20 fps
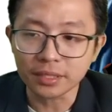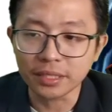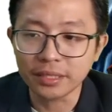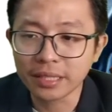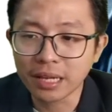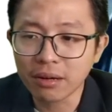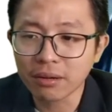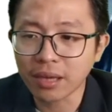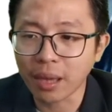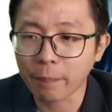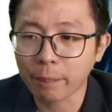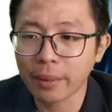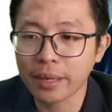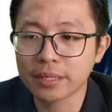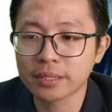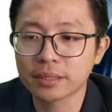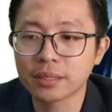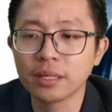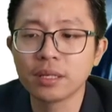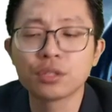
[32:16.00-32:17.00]

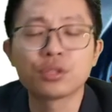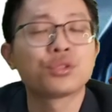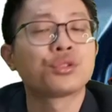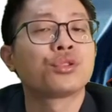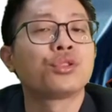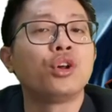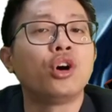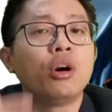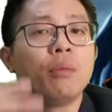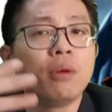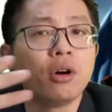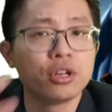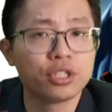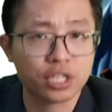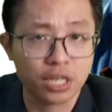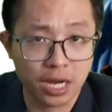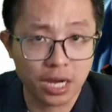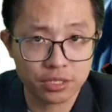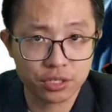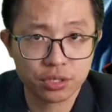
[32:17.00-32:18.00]
capacitor store more
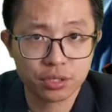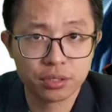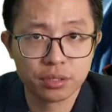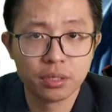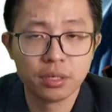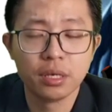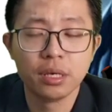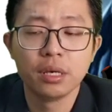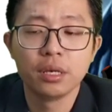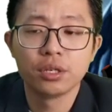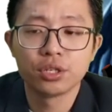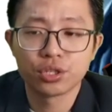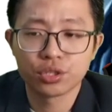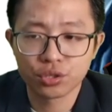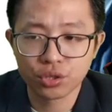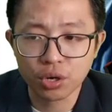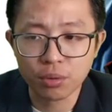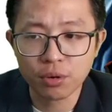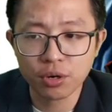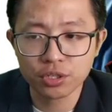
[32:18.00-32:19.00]
charge.
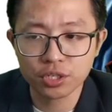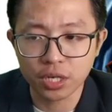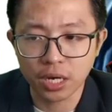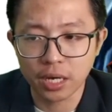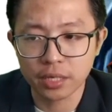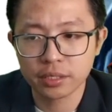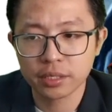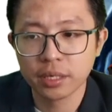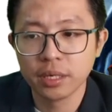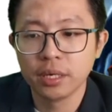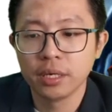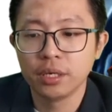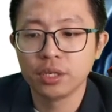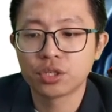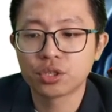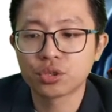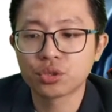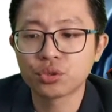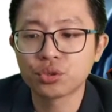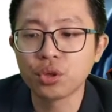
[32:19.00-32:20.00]
It
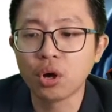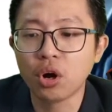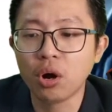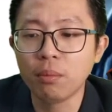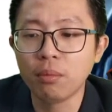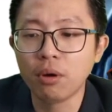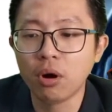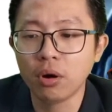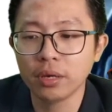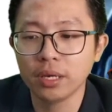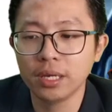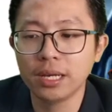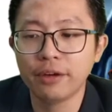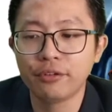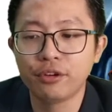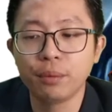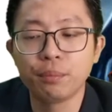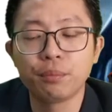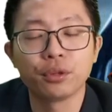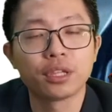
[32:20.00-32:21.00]
store more
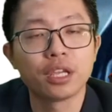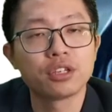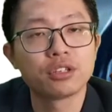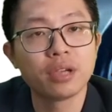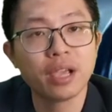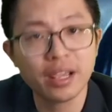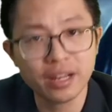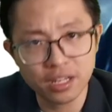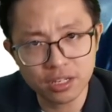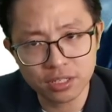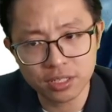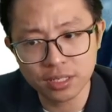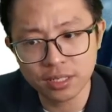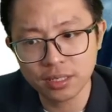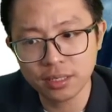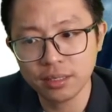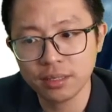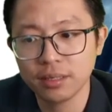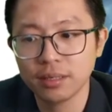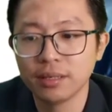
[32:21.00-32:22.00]
electric potential
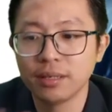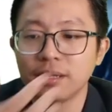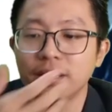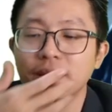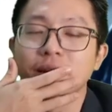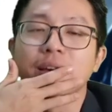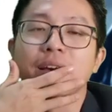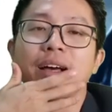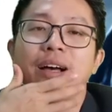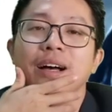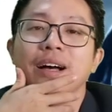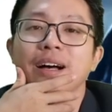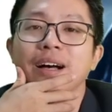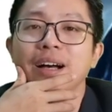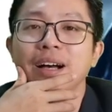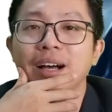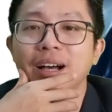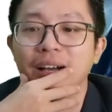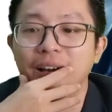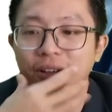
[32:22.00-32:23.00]
energy.
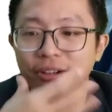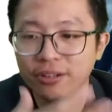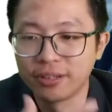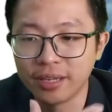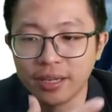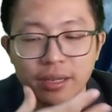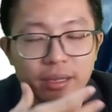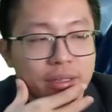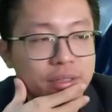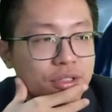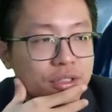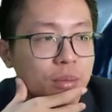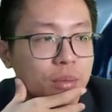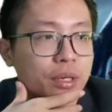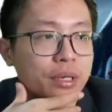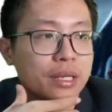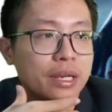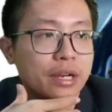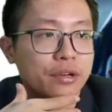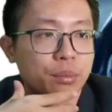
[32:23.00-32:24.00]
Okay, store
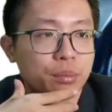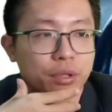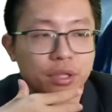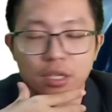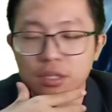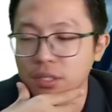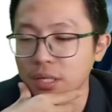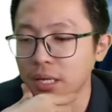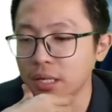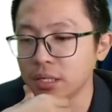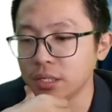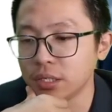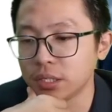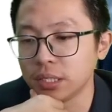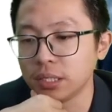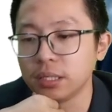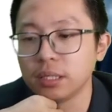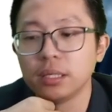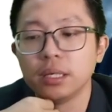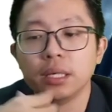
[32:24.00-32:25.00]
more electric potential
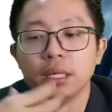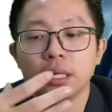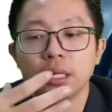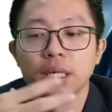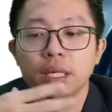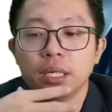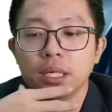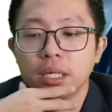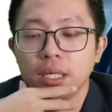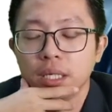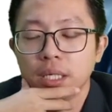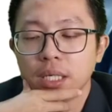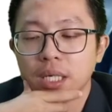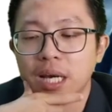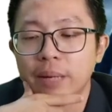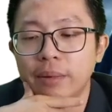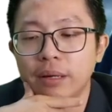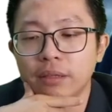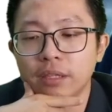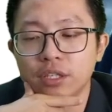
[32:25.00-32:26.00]
energy.
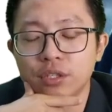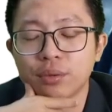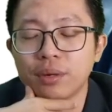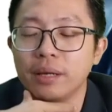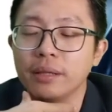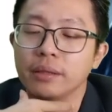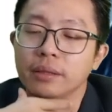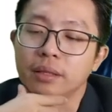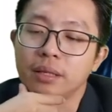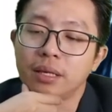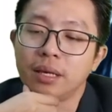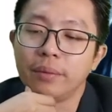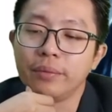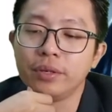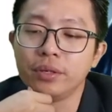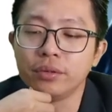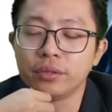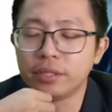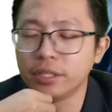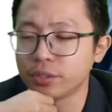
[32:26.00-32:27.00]
How about this one? Can we
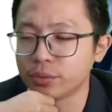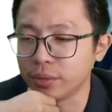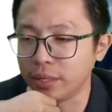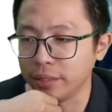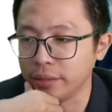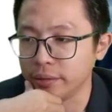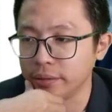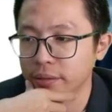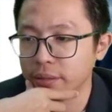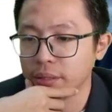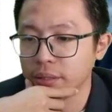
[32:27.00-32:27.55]
use this one?